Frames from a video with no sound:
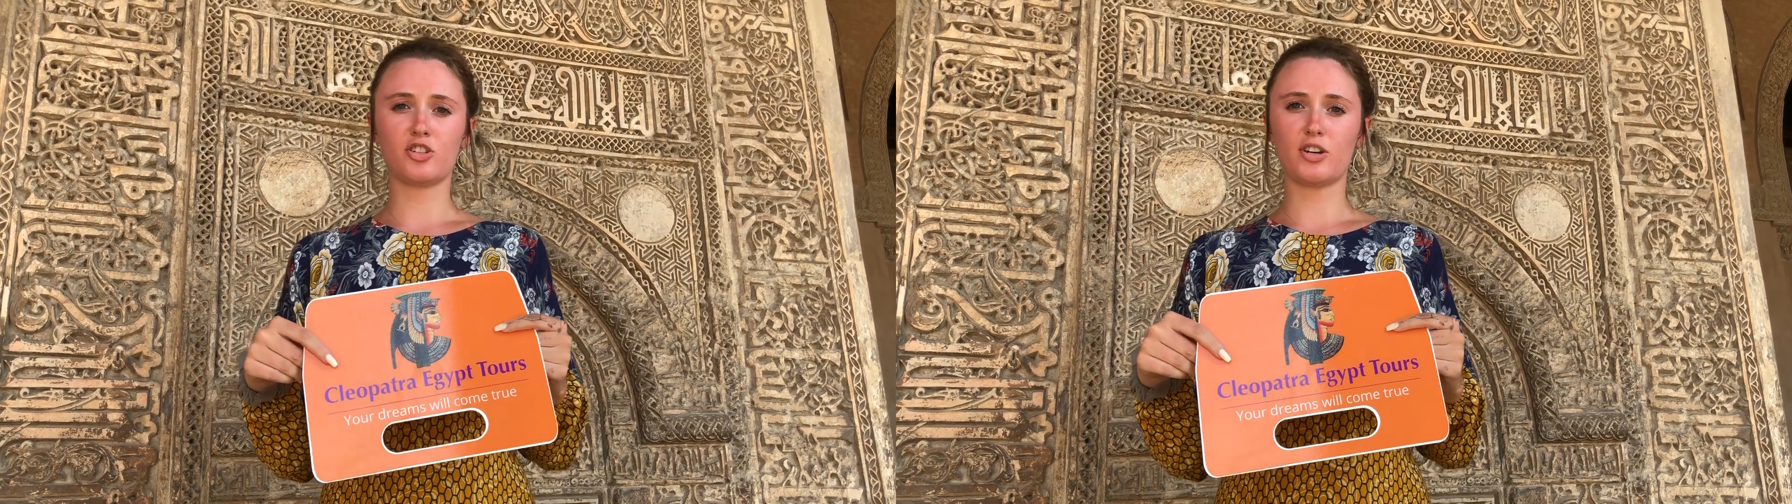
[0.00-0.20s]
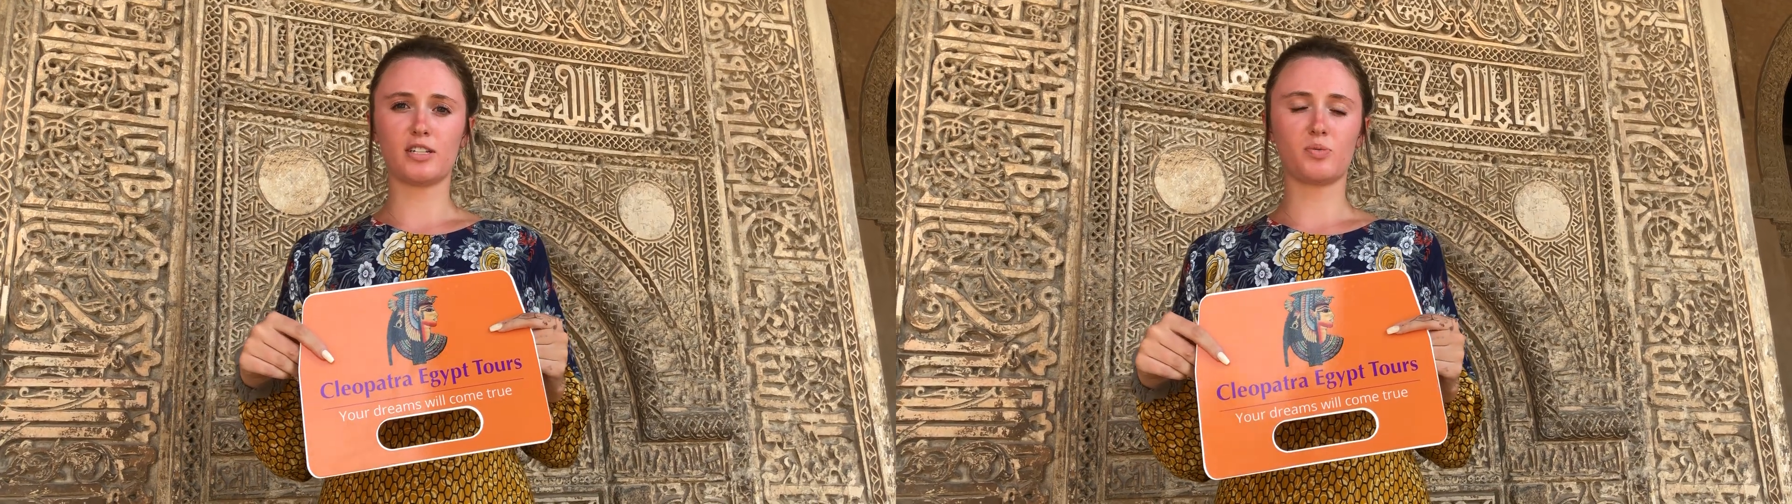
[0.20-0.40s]

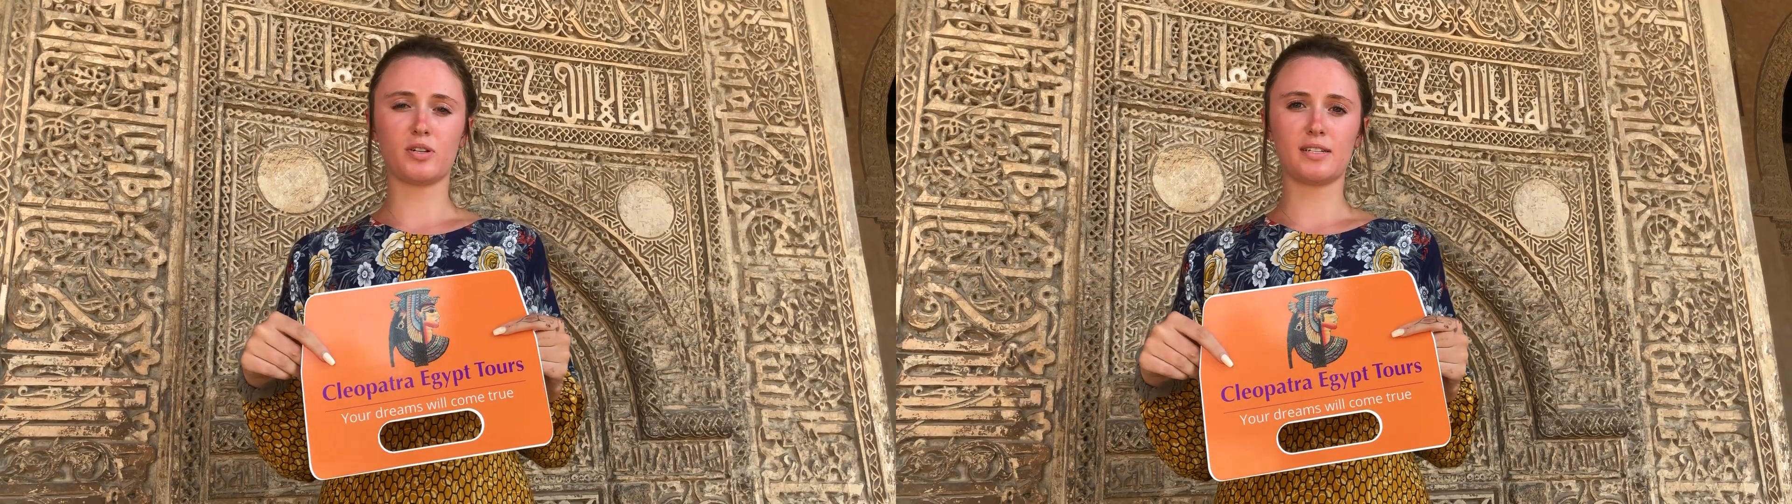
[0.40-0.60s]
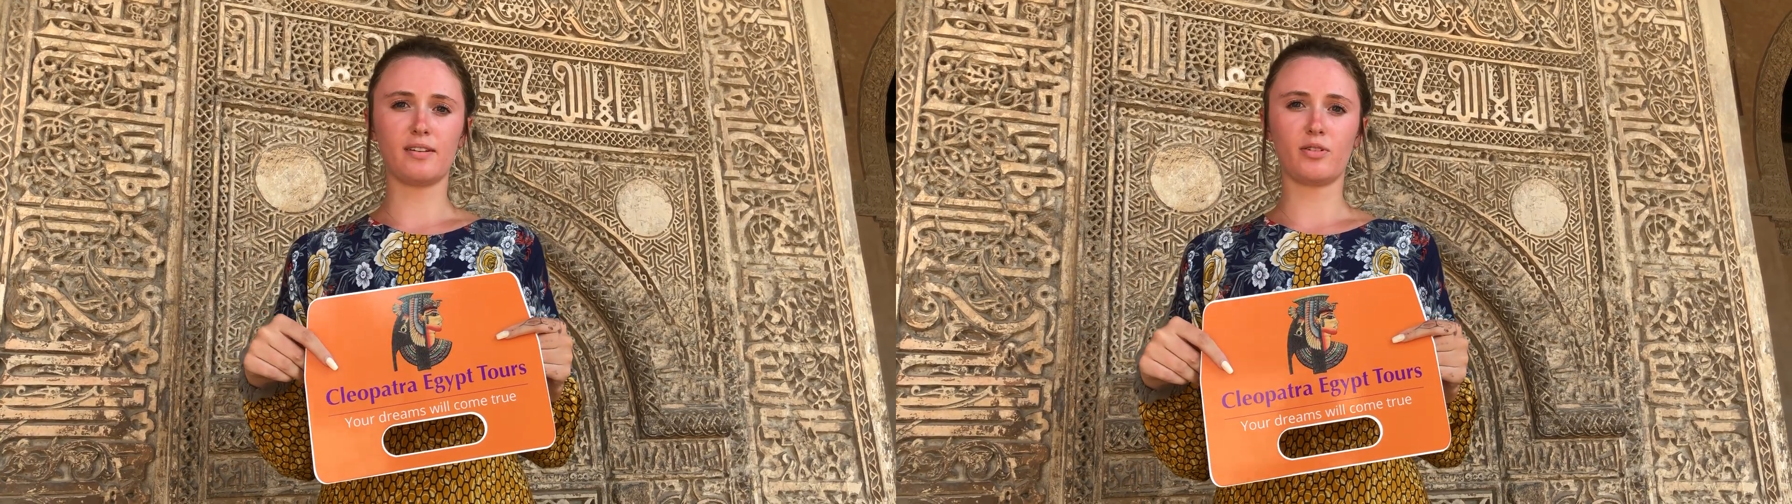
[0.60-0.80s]

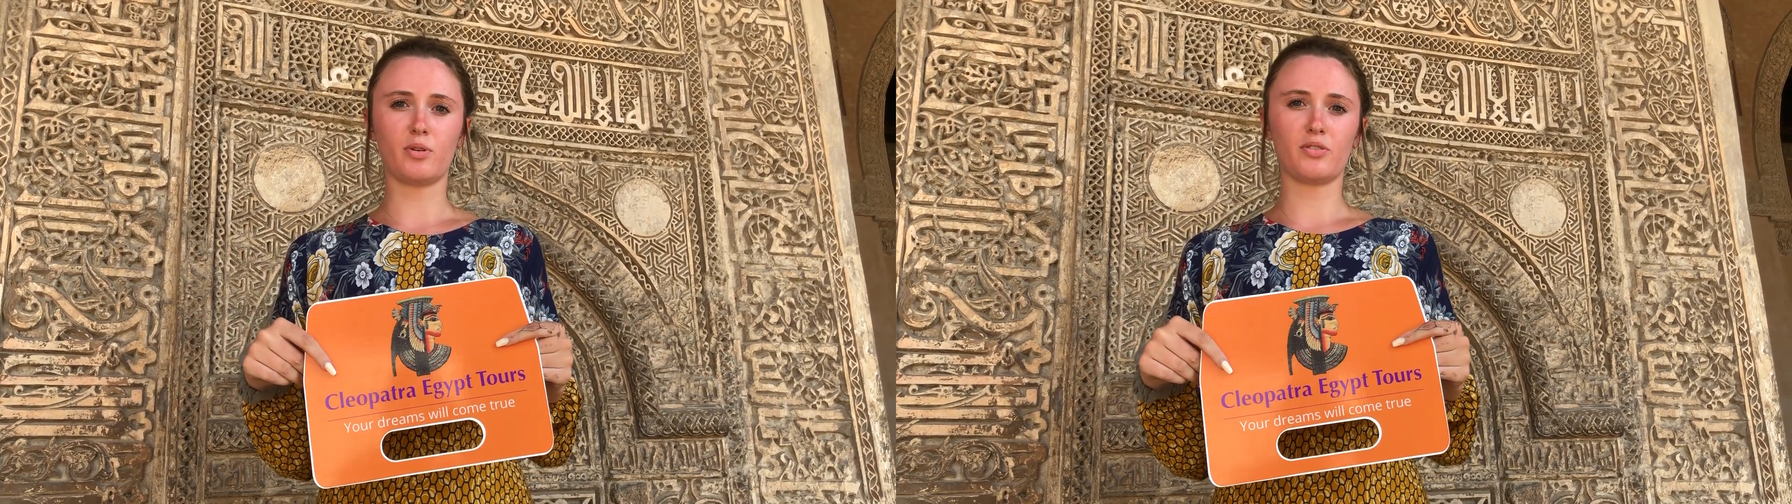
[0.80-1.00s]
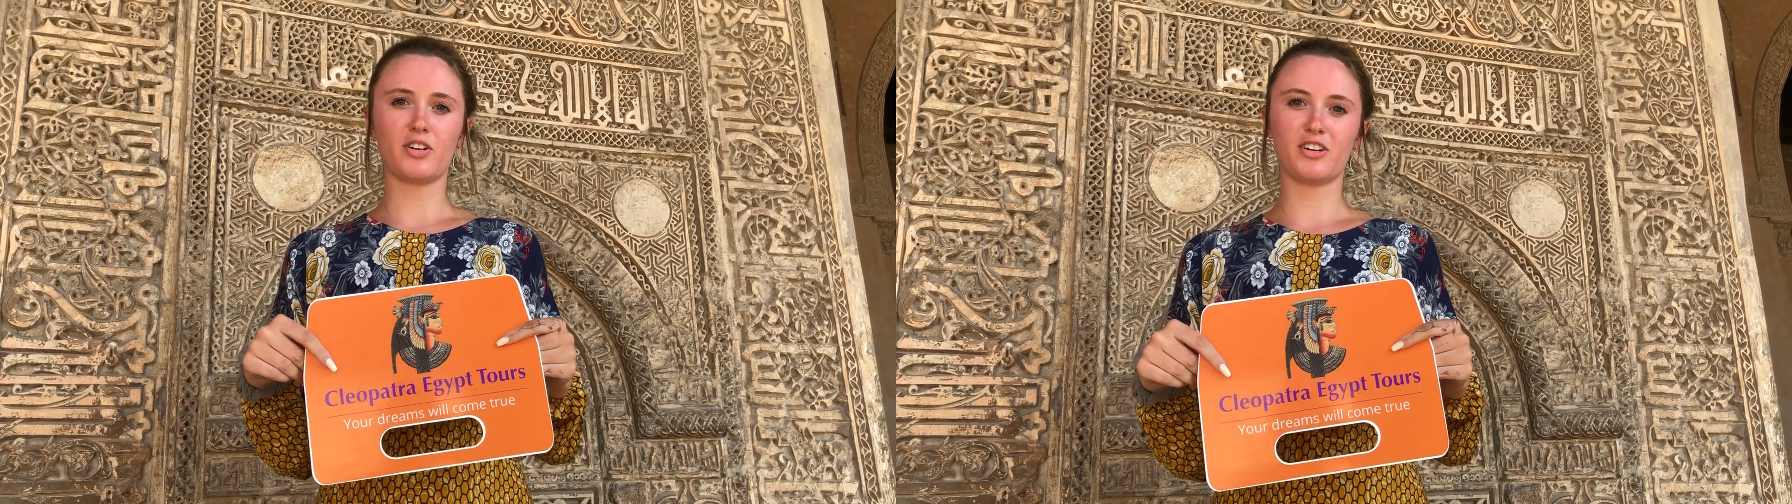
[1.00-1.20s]
transport us
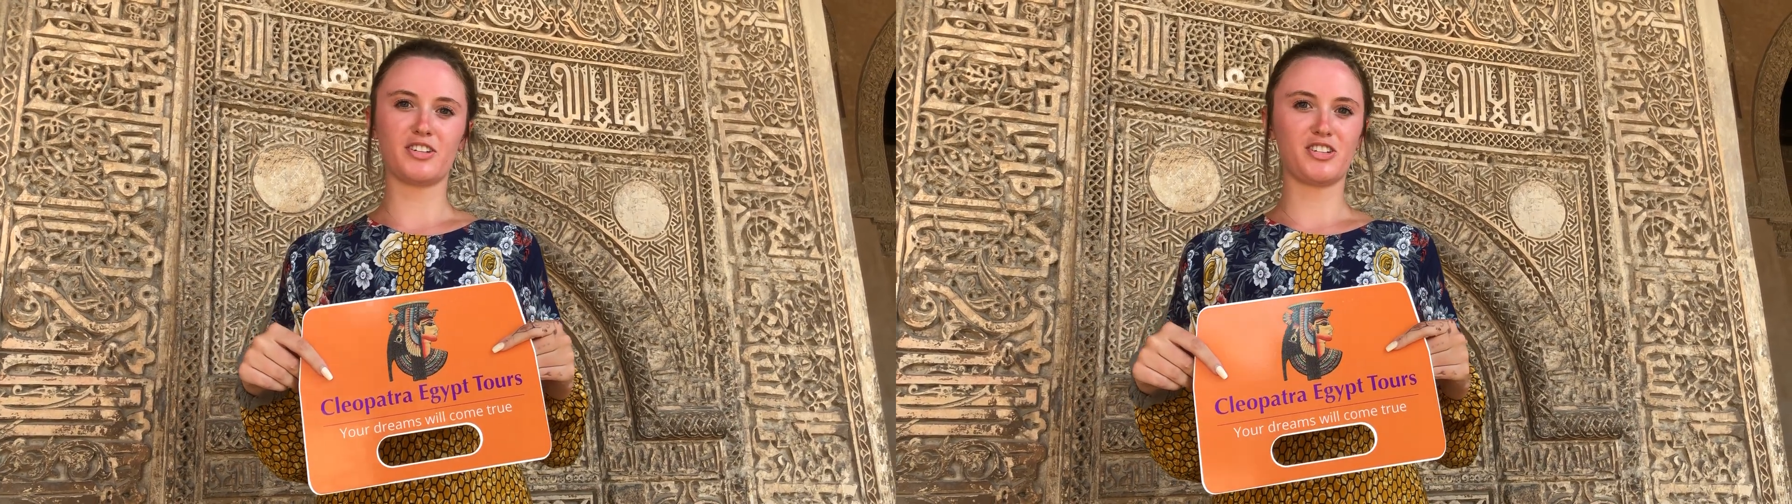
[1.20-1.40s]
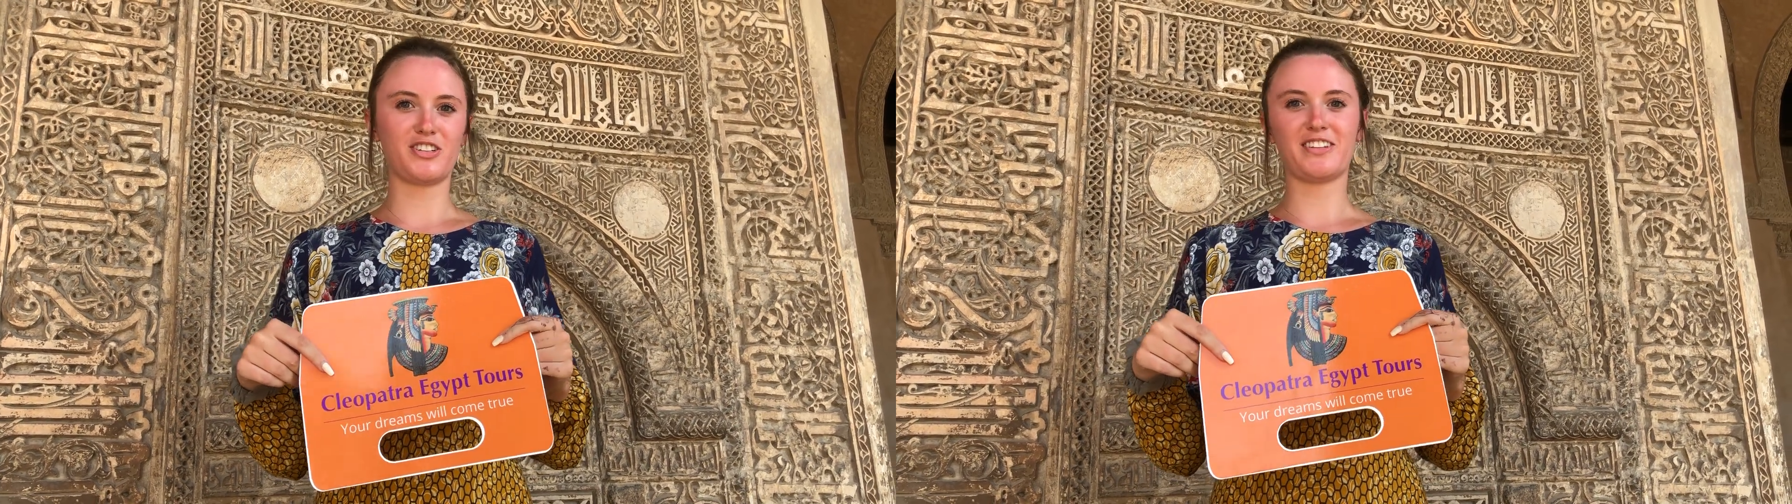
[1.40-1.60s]
everywhere with air
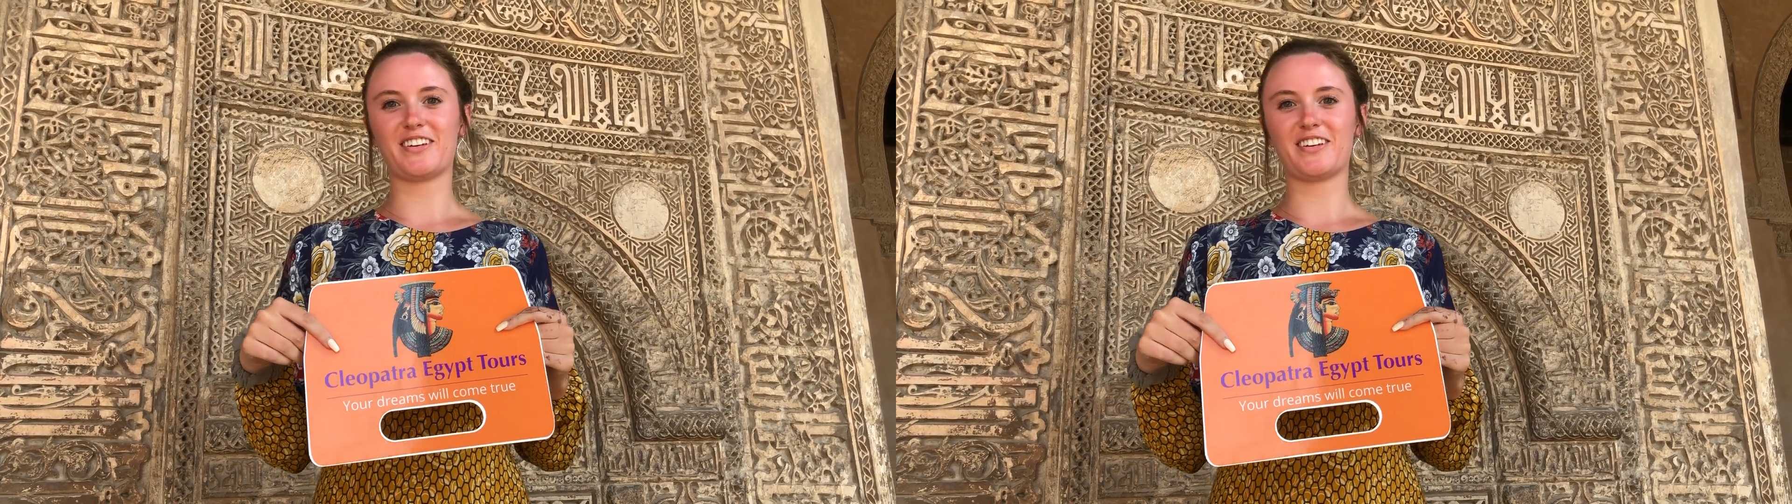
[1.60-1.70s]
conditioning.